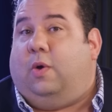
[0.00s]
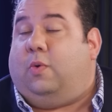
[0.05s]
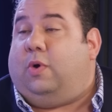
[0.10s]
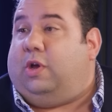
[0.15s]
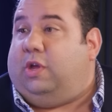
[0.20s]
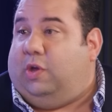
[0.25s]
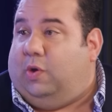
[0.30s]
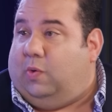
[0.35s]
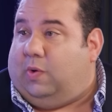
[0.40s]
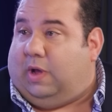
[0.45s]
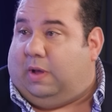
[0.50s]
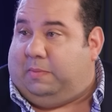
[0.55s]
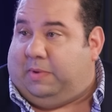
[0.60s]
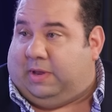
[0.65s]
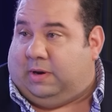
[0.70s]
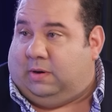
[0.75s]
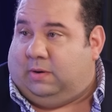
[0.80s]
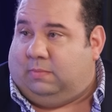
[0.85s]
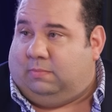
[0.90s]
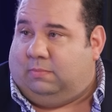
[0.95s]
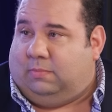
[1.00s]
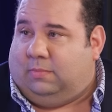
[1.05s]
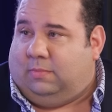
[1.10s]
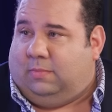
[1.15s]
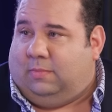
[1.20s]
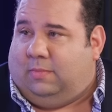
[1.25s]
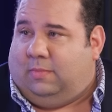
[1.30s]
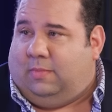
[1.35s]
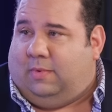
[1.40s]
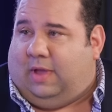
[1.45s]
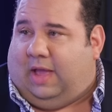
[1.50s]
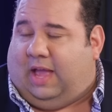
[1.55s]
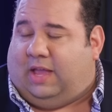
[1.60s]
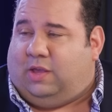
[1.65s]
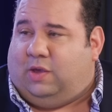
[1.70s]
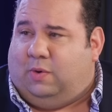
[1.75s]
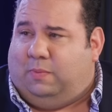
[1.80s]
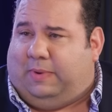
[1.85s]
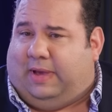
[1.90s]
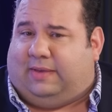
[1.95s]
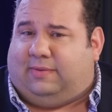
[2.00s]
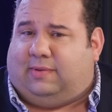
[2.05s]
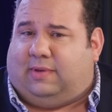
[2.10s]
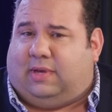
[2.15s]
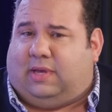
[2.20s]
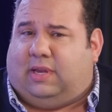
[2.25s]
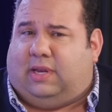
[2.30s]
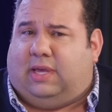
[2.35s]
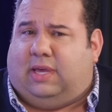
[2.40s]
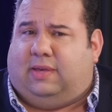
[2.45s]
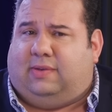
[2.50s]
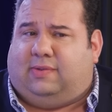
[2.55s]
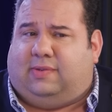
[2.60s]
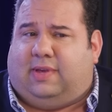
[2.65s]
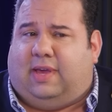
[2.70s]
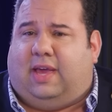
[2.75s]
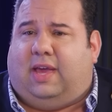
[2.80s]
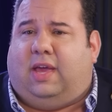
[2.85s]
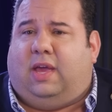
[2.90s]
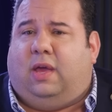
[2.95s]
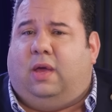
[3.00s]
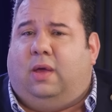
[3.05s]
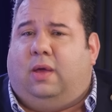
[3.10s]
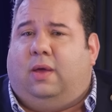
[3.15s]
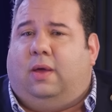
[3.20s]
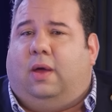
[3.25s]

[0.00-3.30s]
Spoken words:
where you come in and you basically say,